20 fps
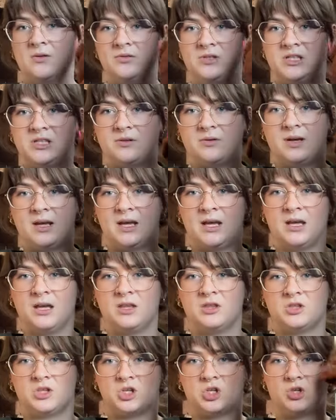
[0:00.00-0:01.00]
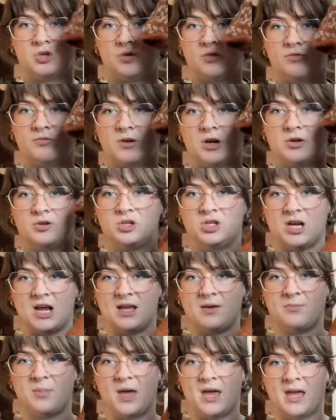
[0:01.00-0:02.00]
doing the short row
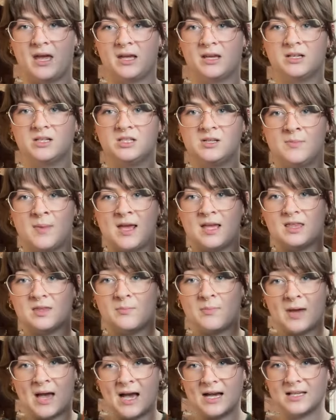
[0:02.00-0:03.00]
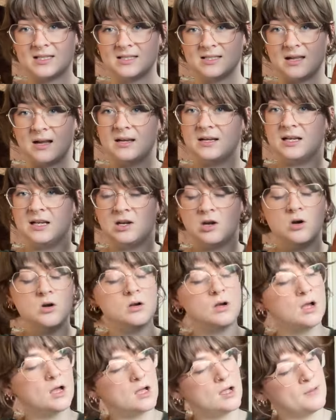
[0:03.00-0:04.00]
shaping to make the back slightly
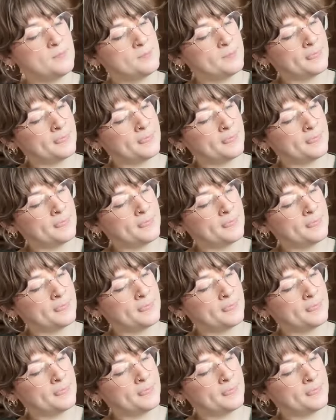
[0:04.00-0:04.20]
longer.